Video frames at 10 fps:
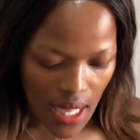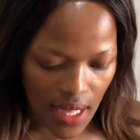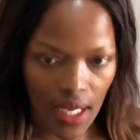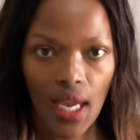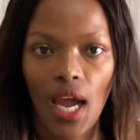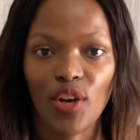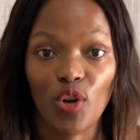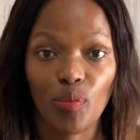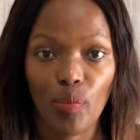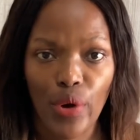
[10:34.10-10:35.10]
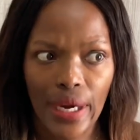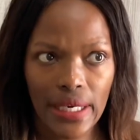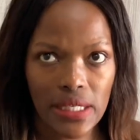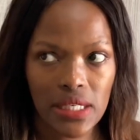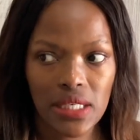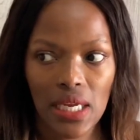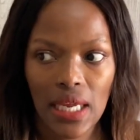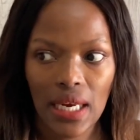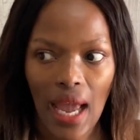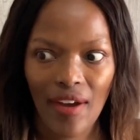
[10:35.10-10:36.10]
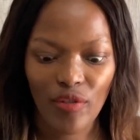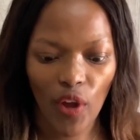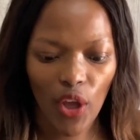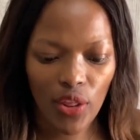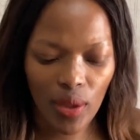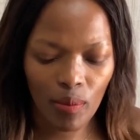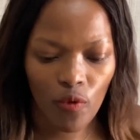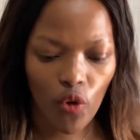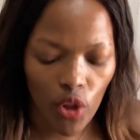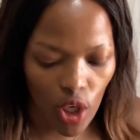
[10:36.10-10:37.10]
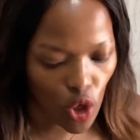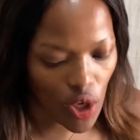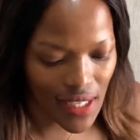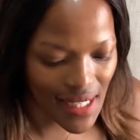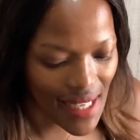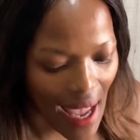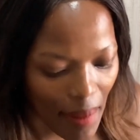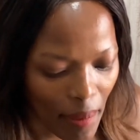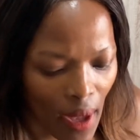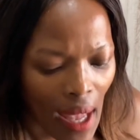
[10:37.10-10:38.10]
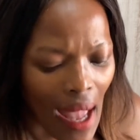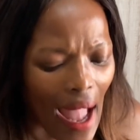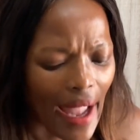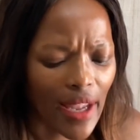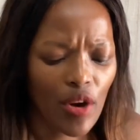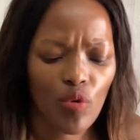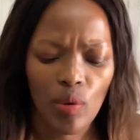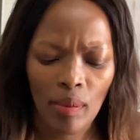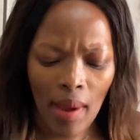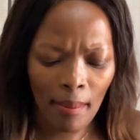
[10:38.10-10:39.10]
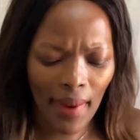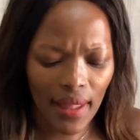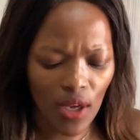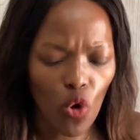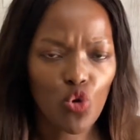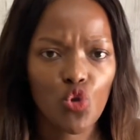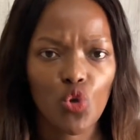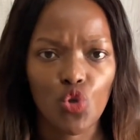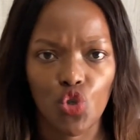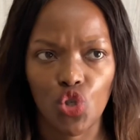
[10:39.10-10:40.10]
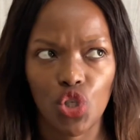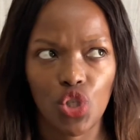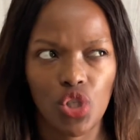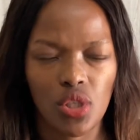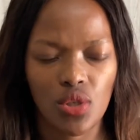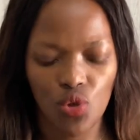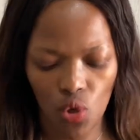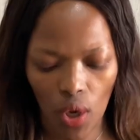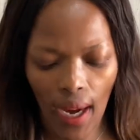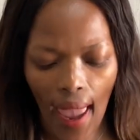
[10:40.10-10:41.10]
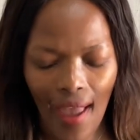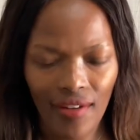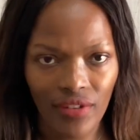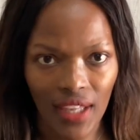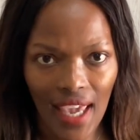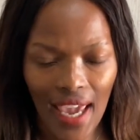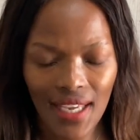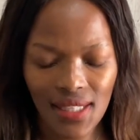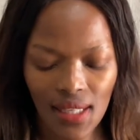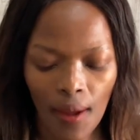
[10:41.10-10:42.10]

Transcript: they are not branded and I've had them for the longest time I can remember they also do not have a case